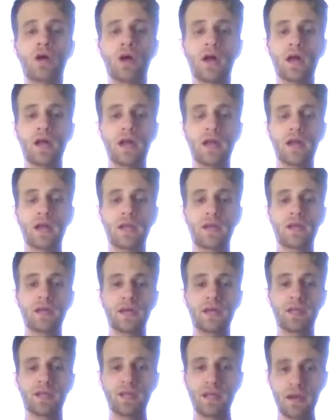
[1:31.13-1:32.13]
and
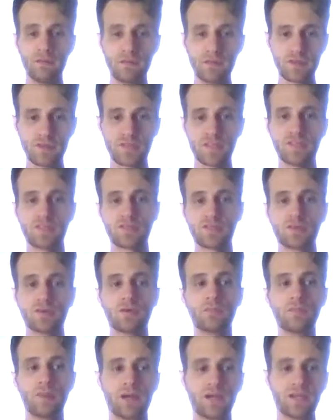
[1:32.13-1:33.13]
it never ceased to
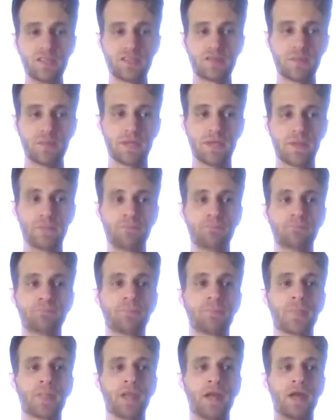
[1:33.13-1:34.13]
amaze me
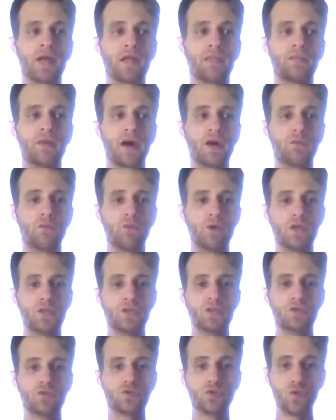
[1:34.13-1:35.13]
that when
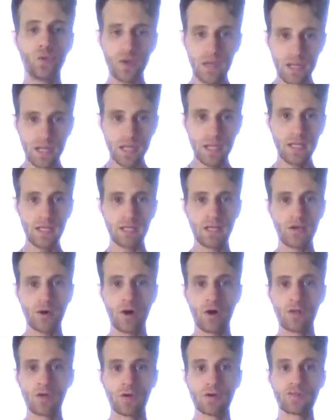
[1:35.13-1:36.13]
you quit eating
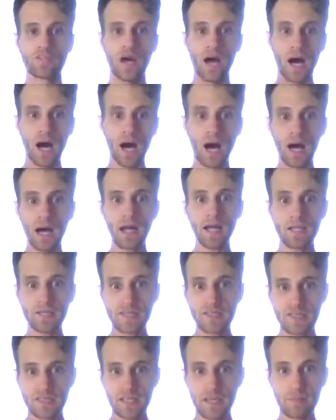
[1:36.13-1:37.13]
all those high
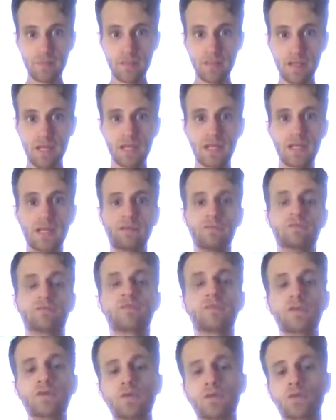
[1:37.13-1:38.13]
stimulating
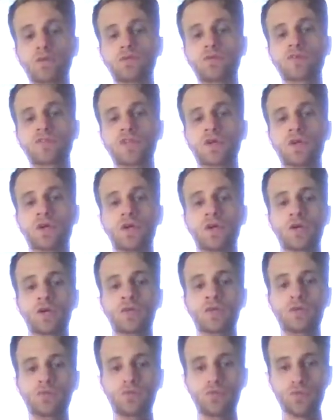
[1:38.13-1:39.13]
foods,
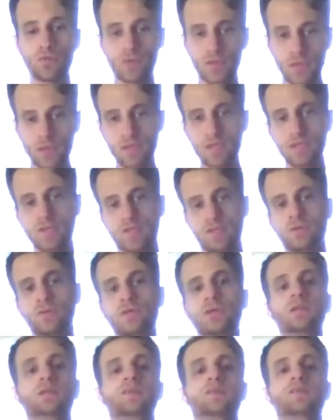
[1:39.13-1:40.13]
you really do
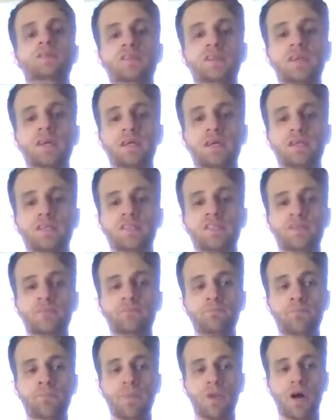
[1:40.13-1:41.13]
get a sense
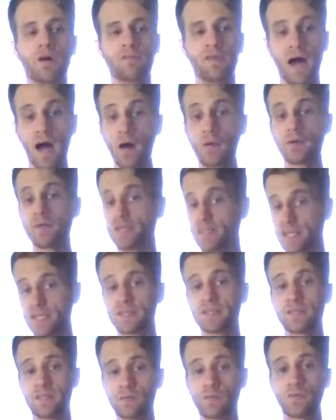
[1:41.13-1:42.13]
of how
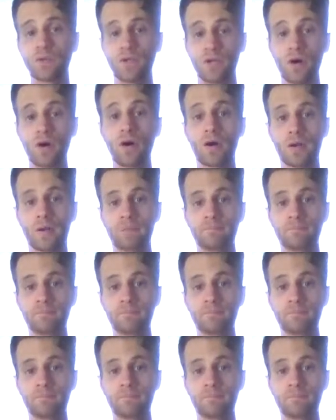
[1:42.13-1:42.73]
addicted we are.